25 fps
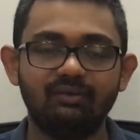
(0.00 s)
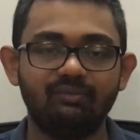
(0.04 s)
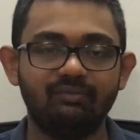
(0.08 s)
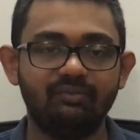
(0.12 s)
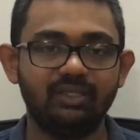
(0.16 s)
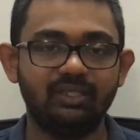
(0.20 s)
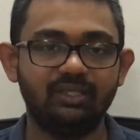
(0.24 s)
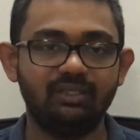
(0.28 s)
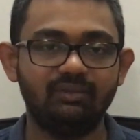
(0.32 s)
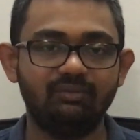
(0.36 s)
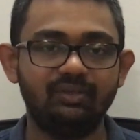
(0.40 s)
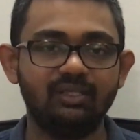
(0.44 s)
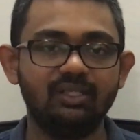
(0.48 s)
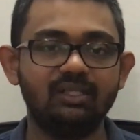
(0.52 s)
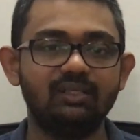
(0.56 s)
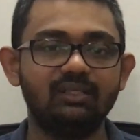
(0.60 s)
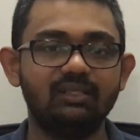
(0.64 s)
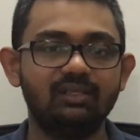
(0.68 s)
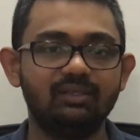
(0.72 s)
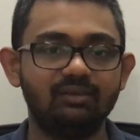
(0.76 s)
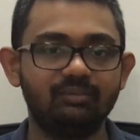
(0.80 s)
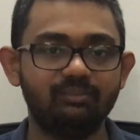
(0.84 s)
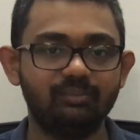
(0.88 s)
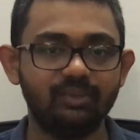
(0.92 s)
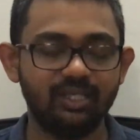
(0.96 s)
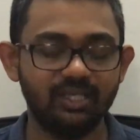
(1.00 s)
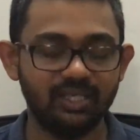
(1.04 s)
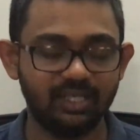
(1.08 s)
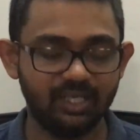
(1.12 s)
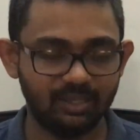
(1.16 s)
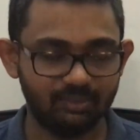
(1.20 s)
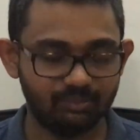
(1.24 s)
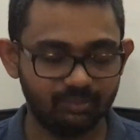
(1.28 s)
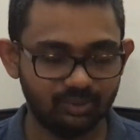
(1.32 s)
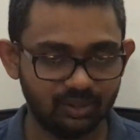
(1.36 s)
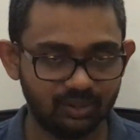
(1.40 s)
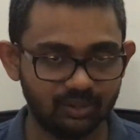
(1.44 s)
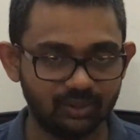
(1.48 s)
we will be
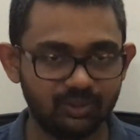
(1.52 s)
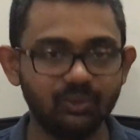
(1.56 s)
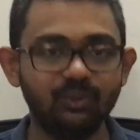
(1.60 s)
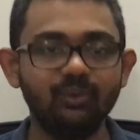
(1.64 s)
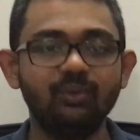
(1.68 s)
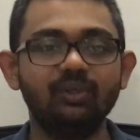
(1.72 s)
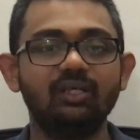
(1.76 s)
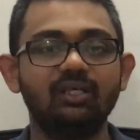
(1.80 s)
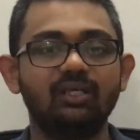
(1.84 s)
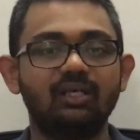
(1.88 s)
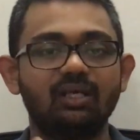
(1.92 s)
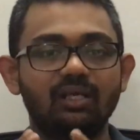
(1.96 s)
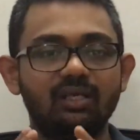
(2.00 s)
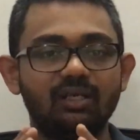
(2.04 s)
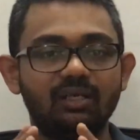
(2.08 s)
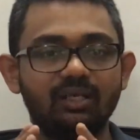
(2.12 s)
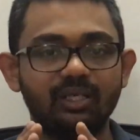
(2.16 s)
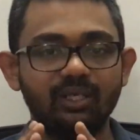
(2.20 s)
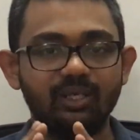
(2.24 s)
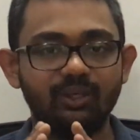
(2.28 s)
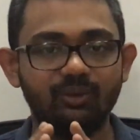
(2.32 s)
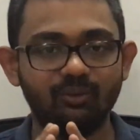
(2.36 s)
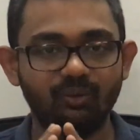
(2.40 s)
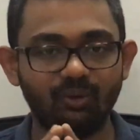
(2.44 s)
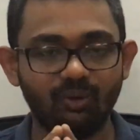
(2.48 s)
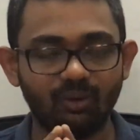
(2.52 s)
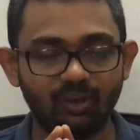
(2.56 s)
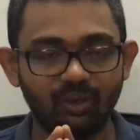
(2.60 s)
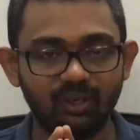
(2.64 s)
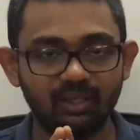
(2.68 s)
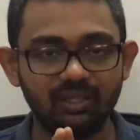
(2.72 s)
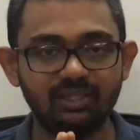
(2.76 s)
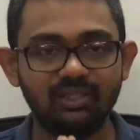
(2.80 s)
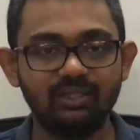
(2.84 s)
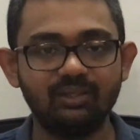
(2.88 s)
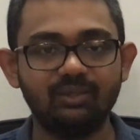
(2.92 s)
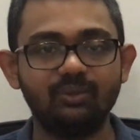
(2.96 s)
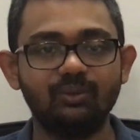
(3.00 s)
able to continue
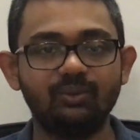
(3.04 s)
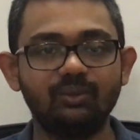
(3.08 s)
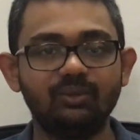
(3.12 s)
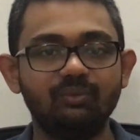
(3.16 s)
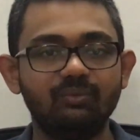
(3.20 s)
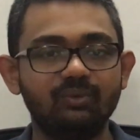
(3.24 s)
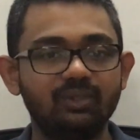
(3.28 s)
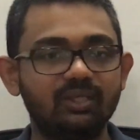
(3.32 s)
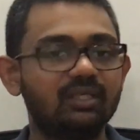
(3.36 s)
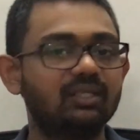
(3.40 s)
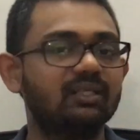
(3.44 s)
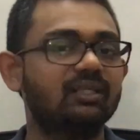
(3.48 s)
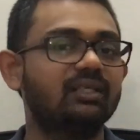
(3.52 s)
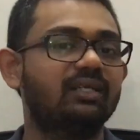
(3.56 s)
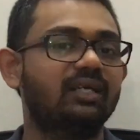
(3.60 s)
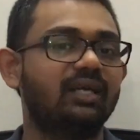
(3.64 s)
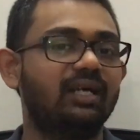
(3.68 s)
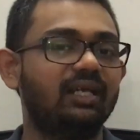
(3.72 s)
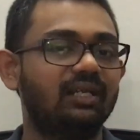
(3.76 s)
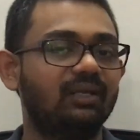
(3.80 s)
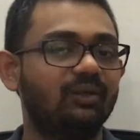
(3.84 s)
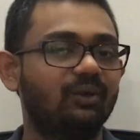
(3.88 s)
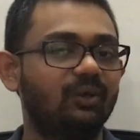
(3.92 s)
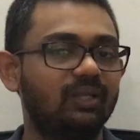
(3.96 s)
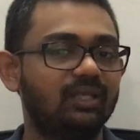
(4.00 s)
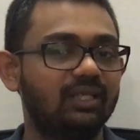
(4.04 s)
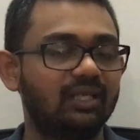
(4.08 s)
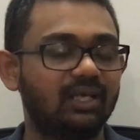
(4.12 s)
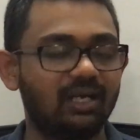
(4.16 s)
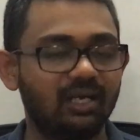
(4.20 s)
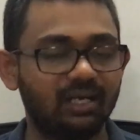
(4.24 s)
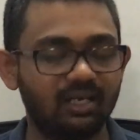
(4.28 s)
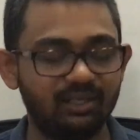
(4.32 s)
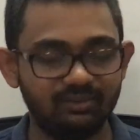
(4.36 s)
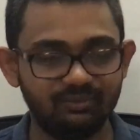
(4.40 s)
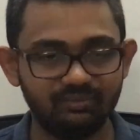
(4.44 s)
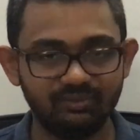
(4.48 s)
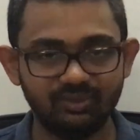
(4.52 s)
all the good work and all the
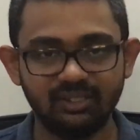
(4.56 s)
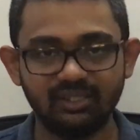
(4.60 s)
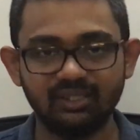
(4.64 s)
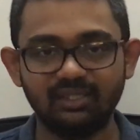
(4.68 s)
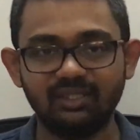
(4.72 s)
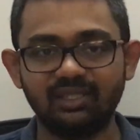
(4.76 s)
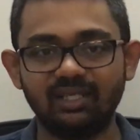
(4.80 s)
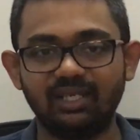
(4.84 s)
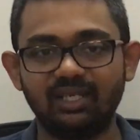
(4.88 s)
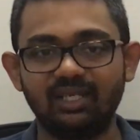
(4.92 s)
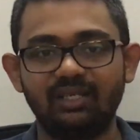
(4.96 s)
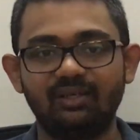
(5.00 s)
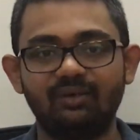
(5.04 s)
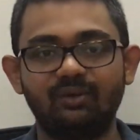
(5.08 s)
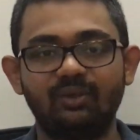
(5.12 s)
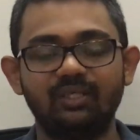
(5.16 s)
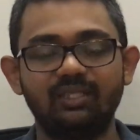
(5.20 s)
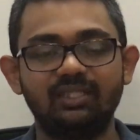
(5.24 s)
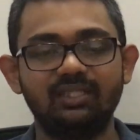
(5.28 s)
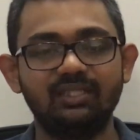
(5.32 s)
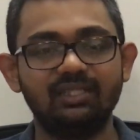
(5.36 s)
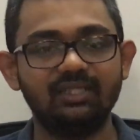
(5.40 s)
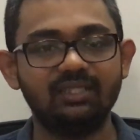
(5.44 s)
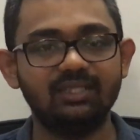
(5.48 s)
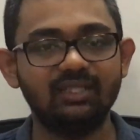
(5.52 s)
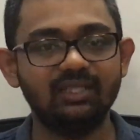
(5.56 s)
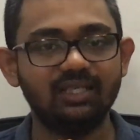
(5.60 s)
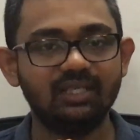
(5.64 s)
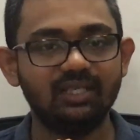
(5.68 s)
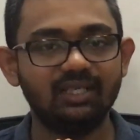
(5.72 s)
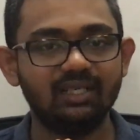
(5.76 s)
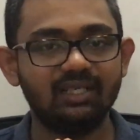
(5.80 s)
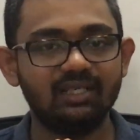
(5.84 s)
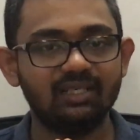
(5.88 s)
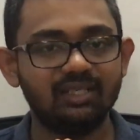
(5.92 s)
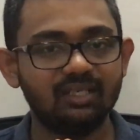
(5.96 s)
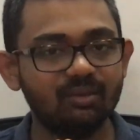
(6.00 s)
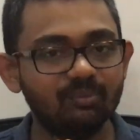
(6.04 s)
hard work and all the
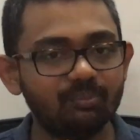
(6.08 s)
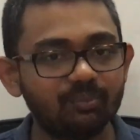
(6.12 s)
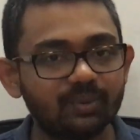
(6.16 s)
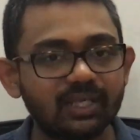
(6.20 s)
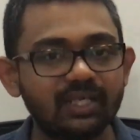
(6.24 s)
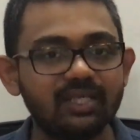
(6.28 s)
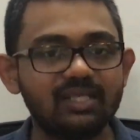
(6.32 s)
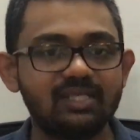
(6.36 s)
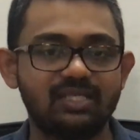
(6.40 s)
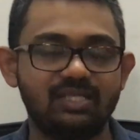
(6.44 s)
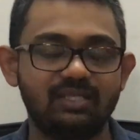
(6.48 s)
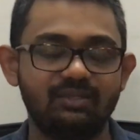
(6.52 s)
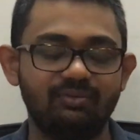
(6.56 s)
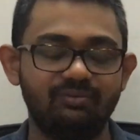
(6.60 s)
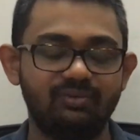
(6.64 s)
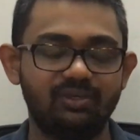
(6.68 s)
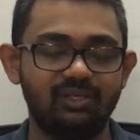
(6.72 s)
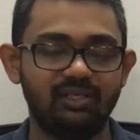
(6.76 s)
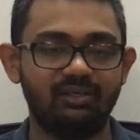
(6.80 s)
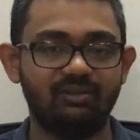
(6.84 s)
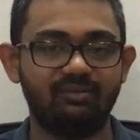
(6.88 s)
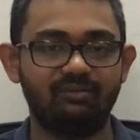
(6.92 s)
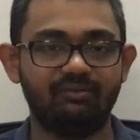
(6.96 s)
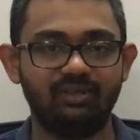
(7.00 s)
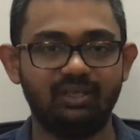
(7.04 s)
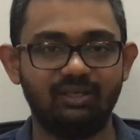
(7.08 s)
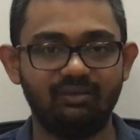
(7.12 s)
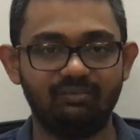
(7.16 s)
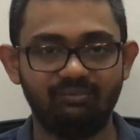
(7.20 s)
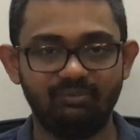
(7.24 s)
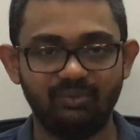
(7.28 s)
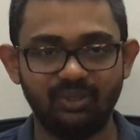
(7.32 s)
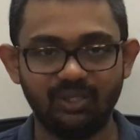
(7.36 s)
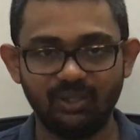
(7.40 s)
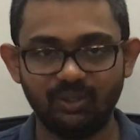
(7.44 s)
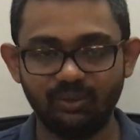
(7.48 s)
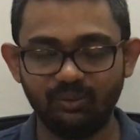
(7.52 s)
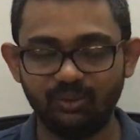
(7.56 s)
comprehensive work we have
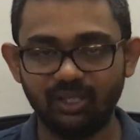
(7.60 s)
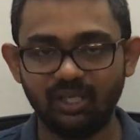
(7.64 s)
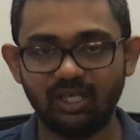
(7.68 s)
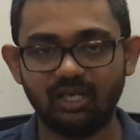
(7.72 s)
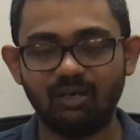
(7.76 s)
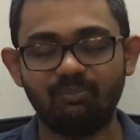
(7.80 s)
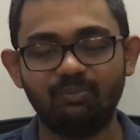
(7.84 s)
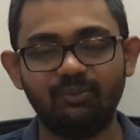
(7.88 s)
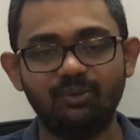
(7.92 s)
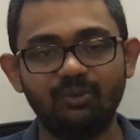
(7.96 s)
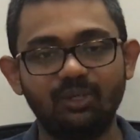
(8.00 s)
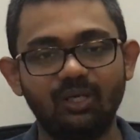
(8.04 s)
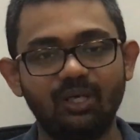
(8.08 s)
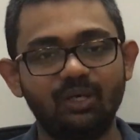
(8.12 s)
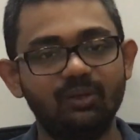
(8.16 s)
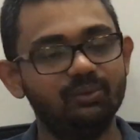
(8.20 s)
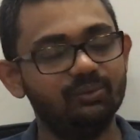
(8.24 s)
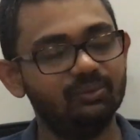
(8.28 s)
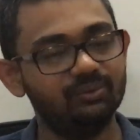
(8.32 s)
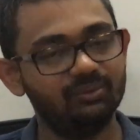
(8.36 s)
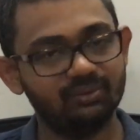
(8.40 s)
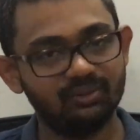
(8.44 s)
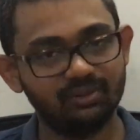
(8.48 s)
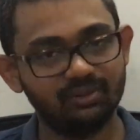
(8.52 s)
been doing up to now,